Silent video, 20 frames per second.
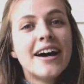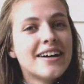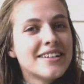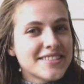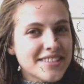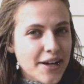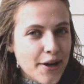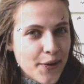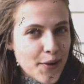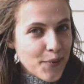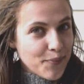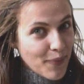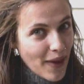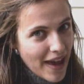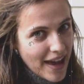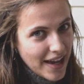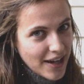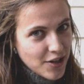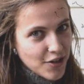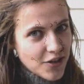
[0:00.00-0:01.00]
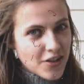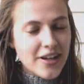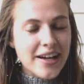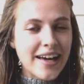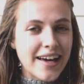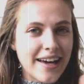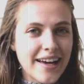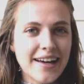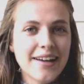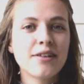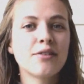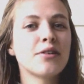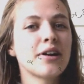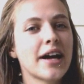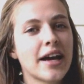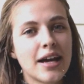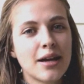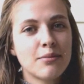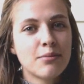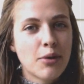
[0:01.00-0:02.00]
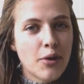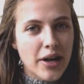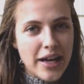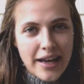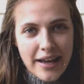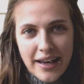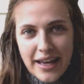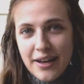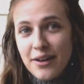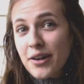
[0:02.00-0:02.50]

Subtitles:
So, hey girl, hey, or hey boy, hey,